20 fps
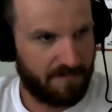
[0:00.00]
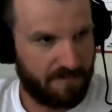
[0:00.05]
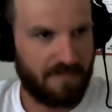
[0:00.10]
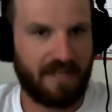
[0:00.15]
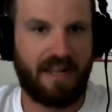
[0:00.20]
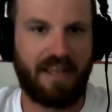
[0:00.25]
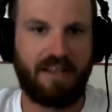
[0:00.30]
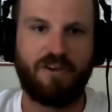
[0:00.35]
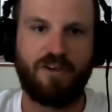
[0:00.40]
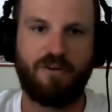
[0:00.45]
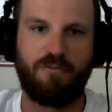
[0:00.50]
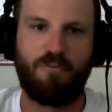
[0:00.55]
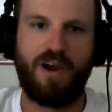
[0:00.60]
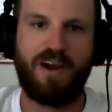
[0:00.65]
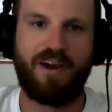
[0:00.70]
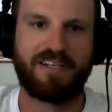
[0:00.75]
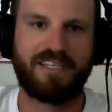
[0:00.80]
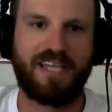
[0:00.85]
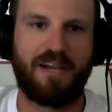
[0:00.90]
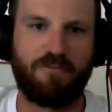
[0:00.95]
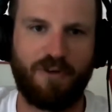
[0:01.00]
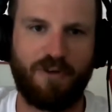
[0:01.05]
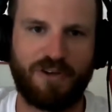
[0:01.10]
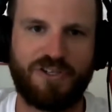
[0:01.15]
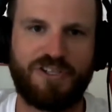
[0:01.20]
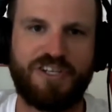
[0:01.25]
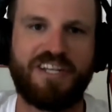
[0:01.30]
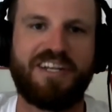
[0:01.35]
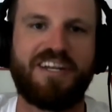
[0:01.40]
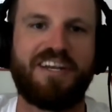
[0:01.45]
and I couldn't wear it because I
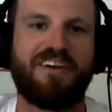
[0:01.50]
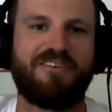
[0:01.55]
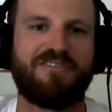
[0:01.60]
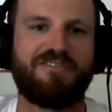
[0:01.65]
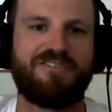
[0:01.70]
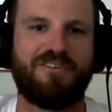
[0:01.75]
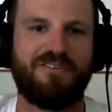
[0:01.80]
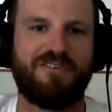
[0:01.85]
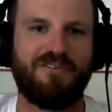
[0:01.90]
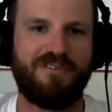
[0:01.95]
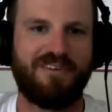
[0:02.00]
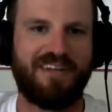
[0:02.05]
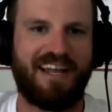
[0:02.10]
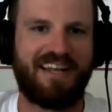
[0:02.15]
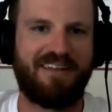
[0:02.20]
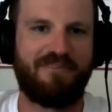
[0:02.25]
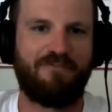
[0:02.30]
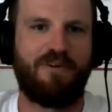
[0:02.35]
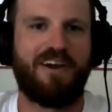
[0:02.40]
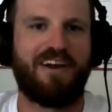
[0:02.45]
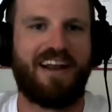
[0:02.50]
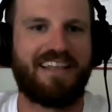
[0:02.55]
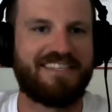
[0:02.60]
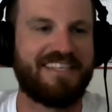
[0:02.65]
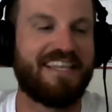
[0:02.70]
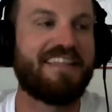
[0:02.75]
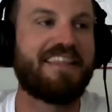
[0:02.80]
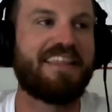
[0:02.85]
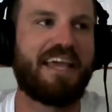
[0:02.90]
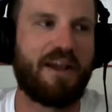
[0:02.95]
rushed in here, so I didn't wear it.
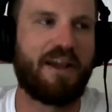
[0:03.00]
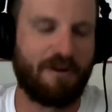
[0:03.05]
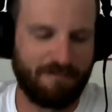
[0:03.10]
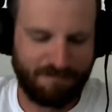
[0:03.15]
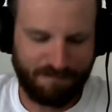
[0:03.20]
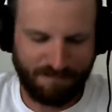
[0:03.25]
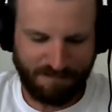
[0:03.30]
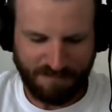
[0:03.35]
It's in there.